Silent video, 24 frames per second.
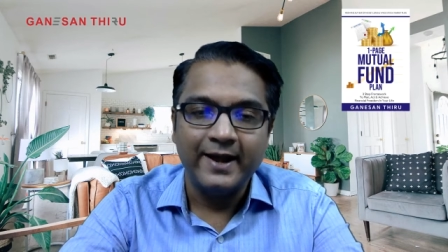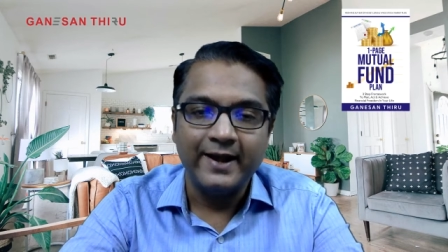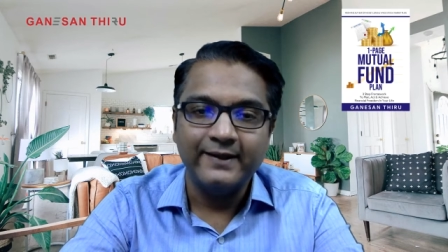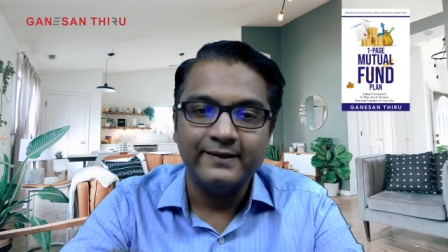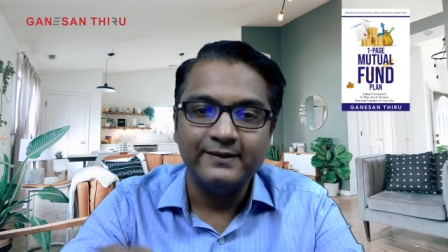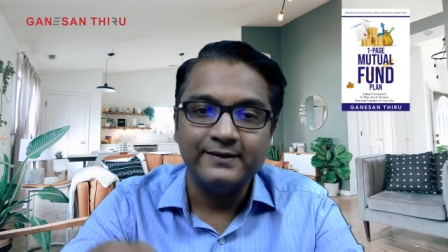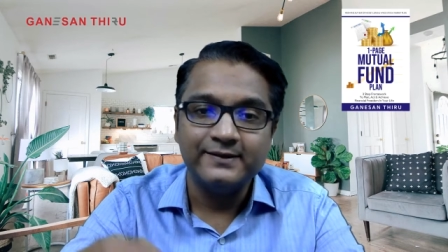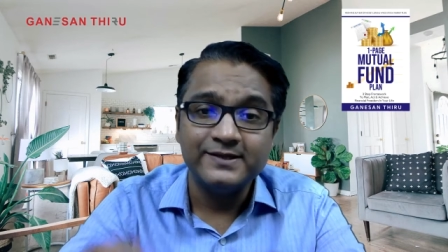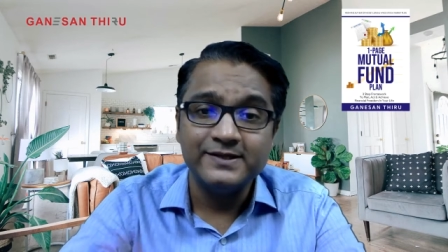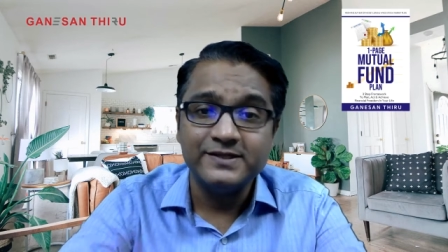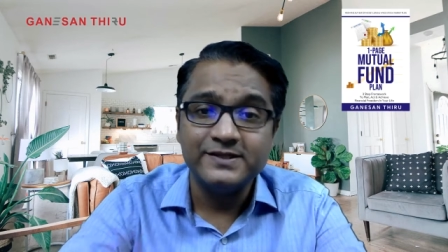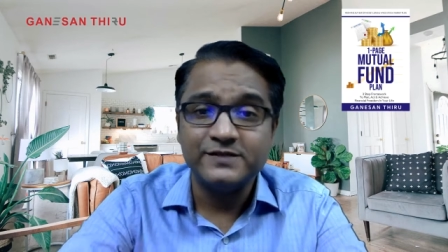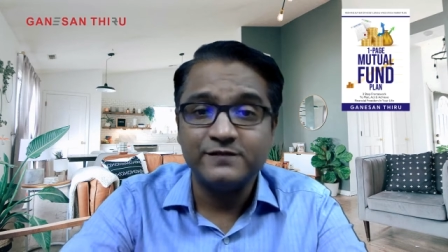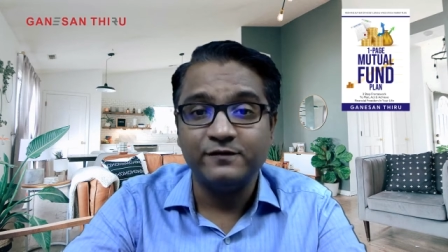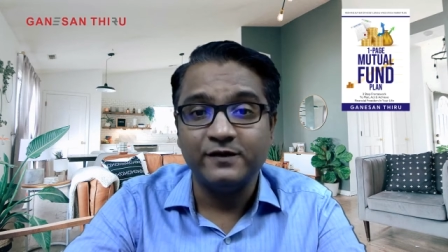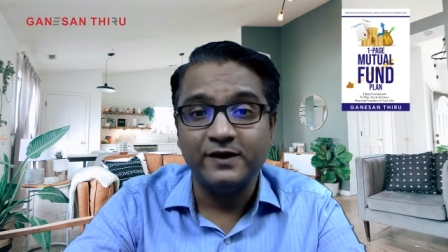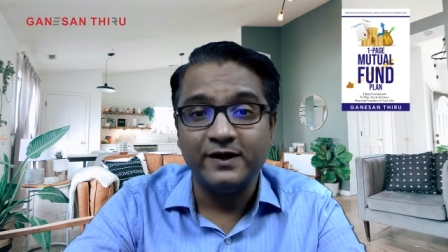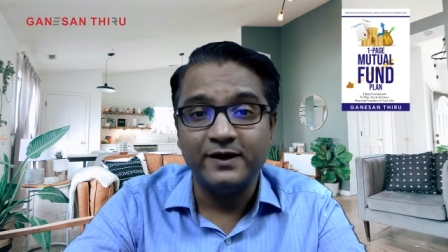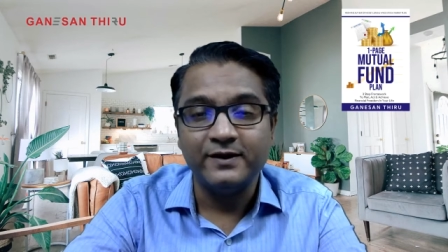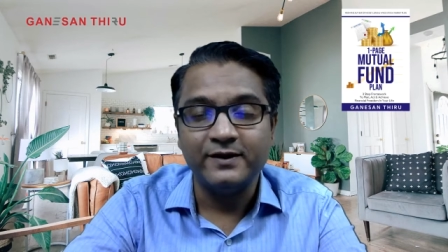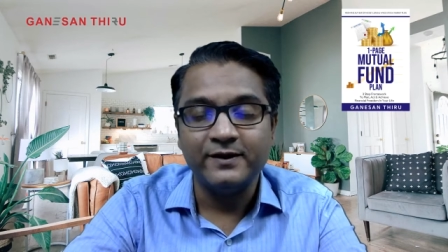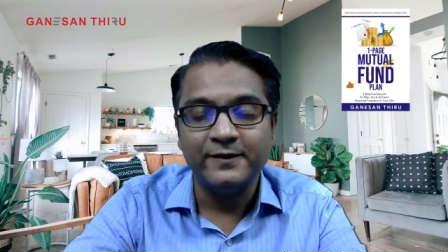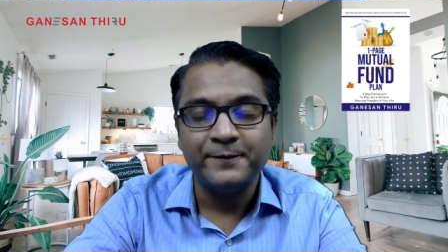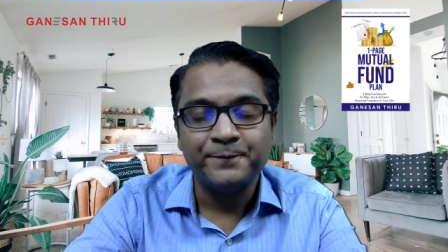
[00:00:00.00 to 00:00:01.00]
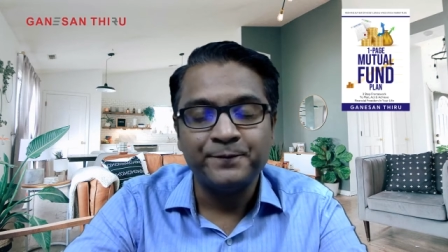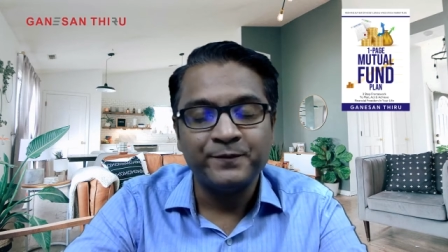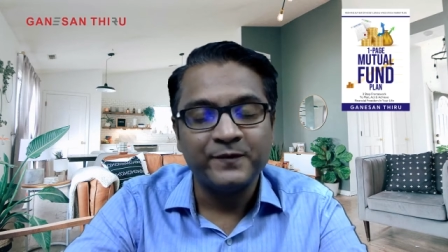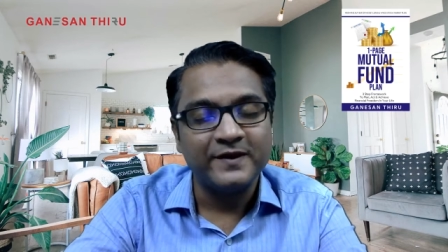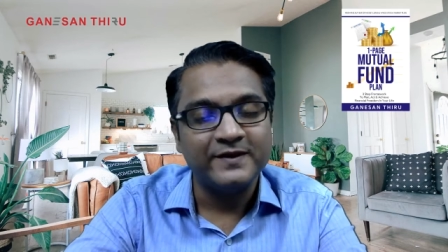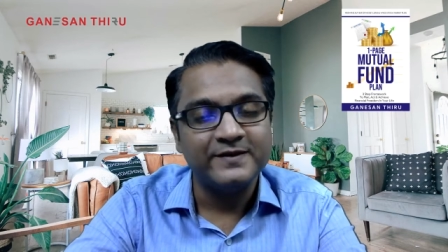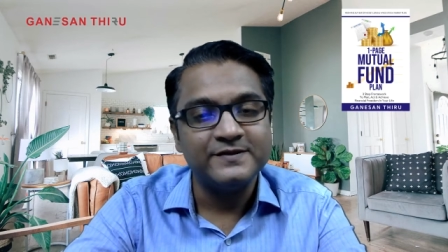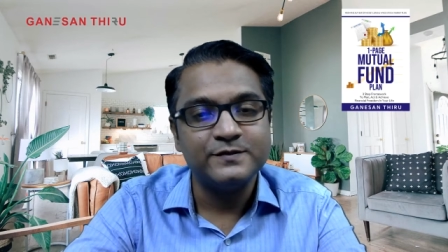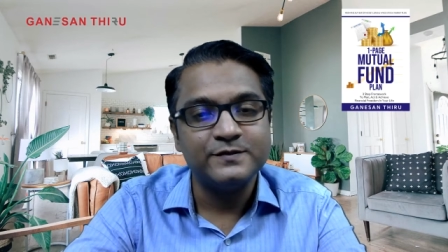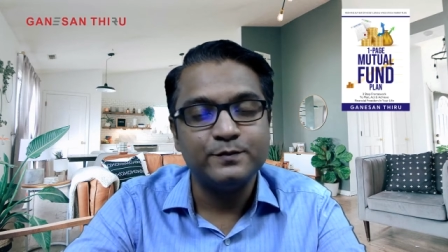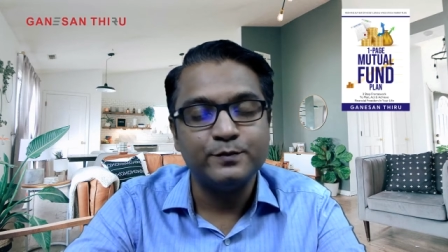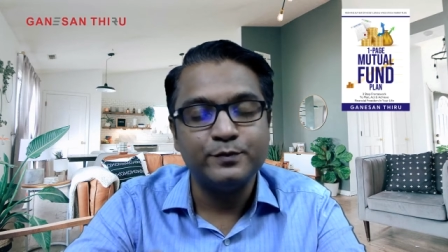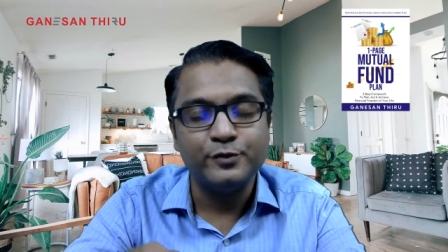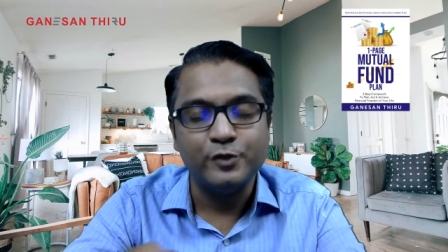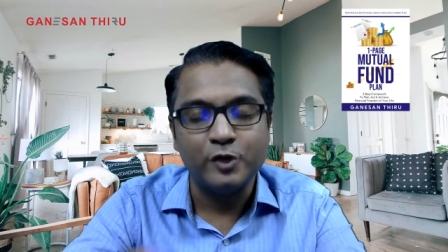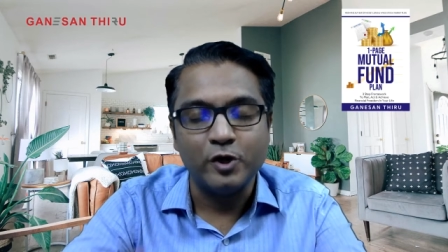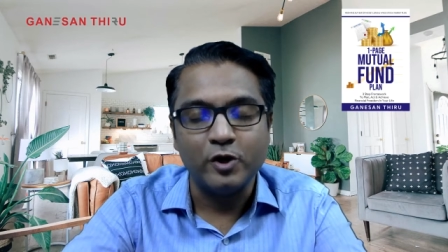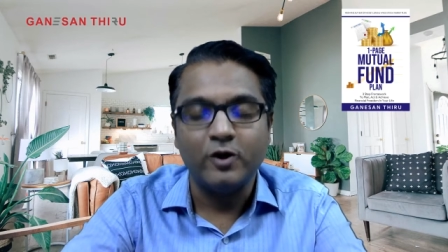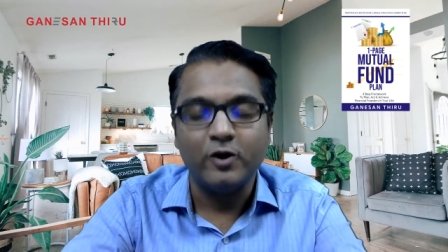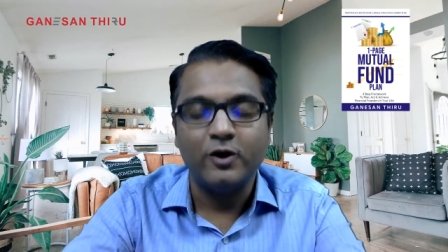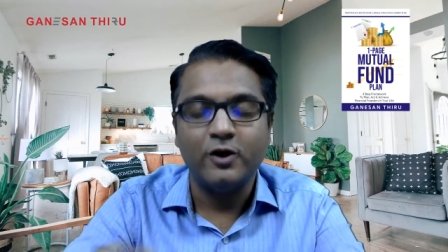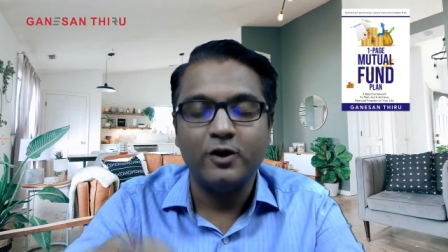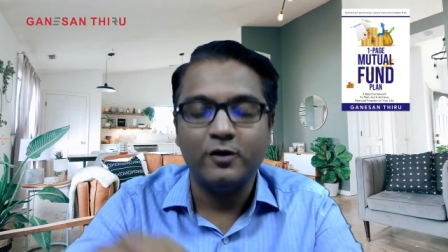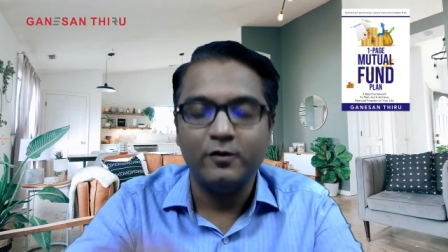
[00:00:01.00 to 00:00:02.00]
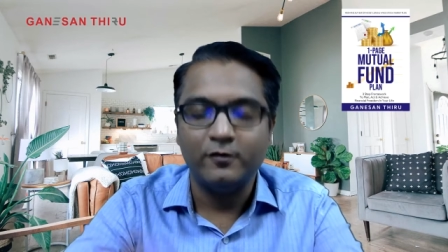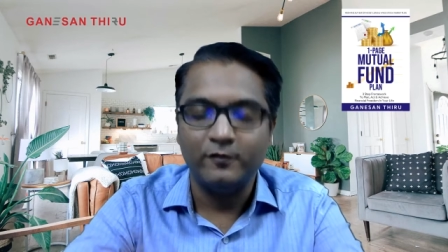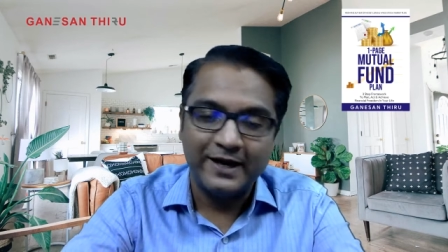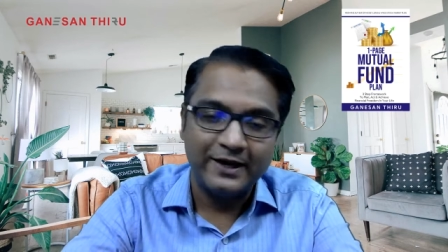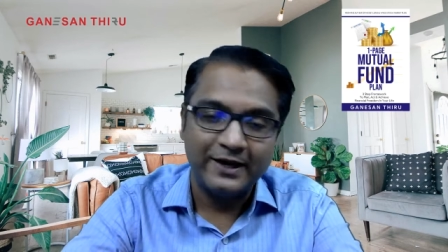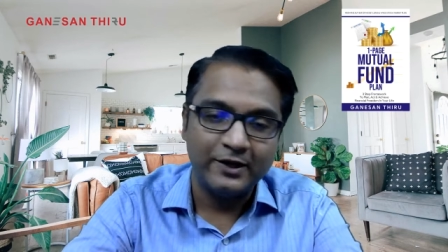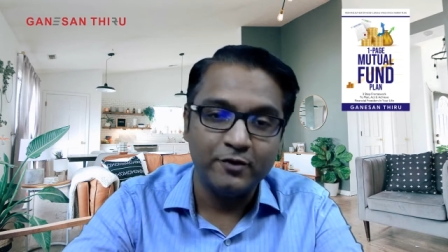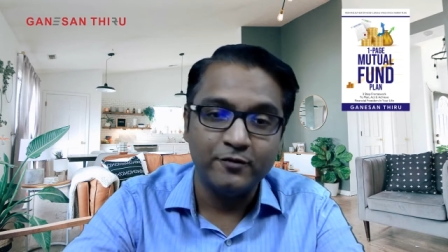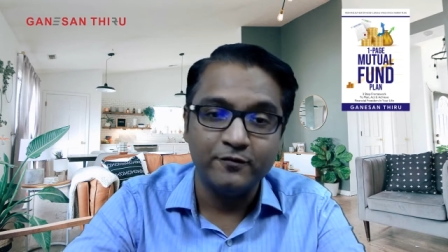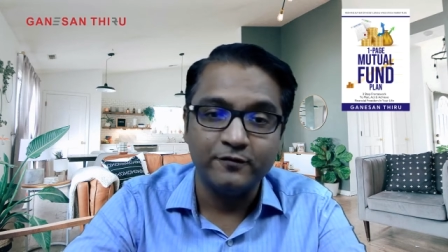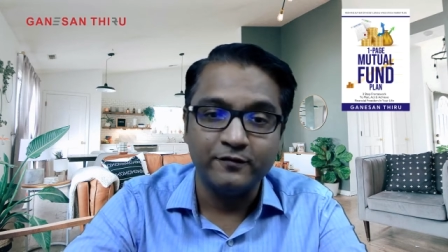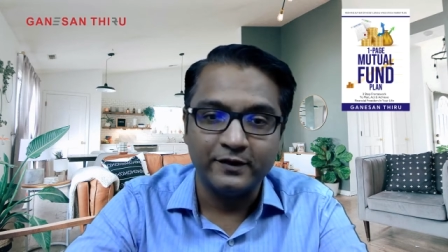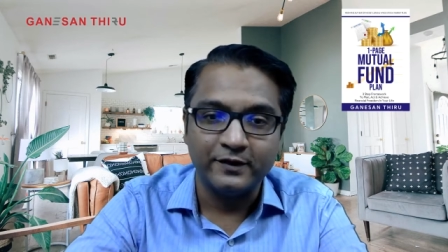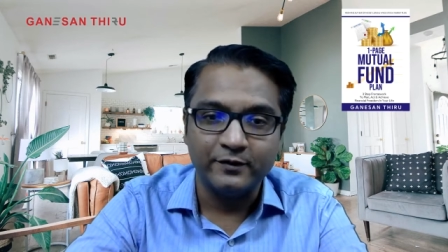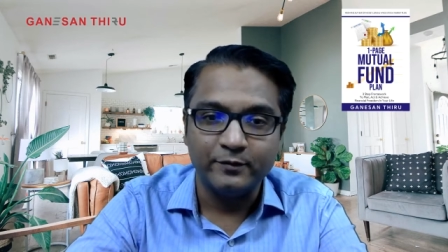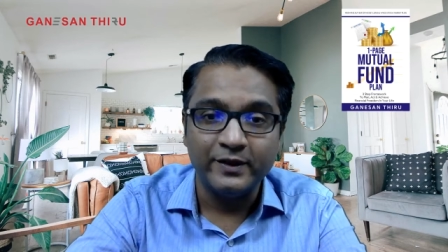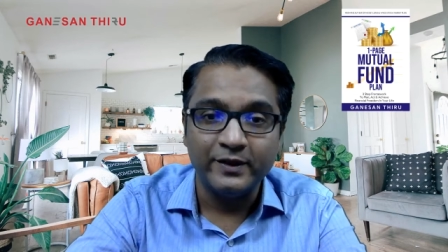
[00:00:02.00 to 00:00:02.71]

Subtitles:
And this fund is pure value fund,